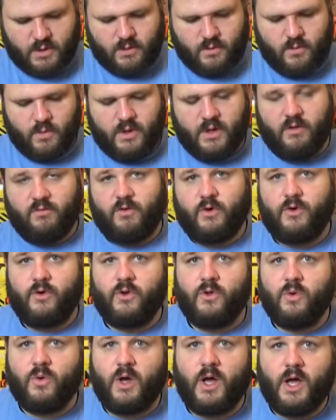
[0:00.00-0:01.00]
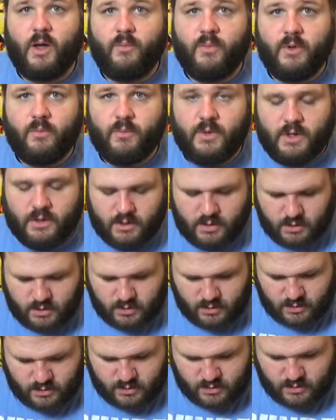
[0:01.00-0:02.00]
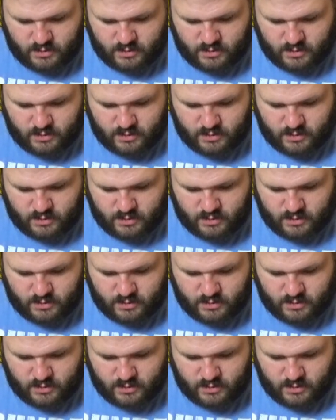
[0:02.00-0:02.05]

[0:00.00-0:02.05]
we have our new hop-up bucking,